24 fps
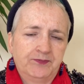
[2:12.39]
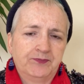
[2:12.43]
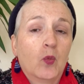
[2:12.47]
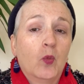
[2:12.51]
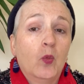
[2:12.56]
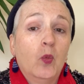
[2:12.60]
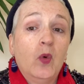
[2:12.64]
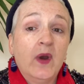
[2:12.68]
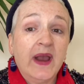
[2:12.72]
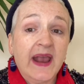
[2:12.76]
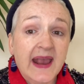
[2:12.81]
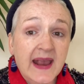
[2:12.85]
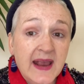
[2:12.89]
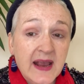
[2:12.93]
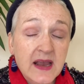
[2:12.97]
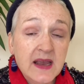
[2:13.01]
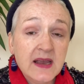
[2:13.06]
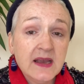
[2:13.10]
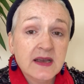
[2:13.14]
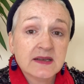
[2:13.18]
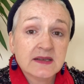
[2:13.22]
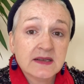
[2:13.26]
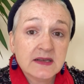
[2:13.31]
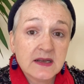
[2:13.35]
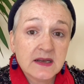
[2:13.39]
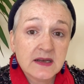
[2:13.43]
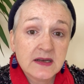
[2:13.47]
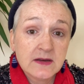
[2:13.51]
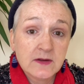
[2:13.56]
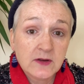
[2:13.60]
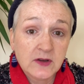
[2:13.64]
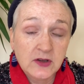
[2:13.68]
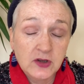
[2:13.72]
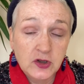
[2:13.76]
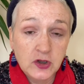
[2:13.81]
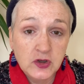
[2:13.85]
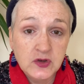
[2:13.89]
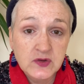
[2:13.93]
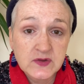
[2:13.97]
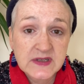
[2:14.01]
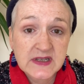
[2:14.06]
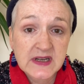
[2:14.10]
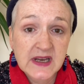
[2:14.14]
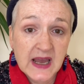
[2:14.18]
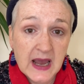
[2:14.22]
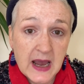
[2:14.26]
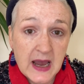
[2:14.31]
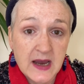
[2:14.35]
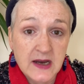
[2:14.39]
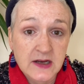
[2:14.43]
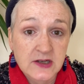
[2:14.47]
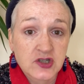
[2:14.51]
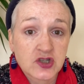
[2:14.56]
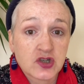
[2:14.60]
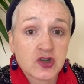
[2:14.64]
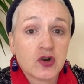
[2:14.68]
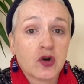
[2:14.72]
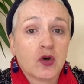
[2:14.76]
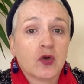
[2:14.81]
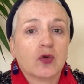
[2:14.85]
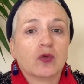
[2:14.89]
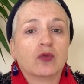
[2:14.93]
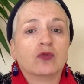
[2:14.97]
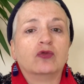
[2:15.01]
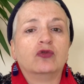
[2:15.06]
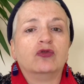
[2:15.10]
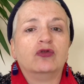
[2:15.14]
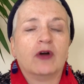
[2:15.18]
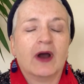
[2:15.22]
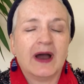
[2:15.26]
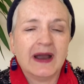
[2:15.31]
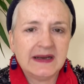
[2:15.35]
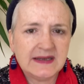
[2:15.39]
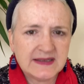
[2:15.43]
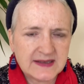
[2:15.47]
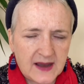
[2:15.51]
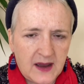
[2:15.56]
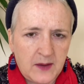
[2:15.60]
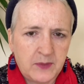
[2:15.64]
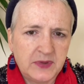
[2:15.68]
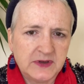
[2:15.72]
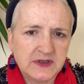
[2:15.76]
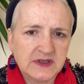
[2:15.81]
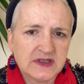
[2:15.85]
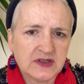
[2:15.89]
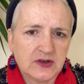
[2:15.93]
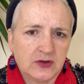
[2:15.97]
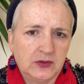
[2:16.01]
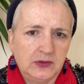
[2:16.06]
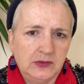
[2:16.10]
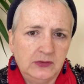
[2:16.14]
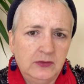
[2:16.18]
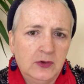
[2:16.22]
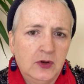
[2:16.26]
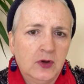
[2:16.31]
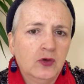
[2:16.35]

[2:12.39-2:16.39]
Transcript: We used cash right up until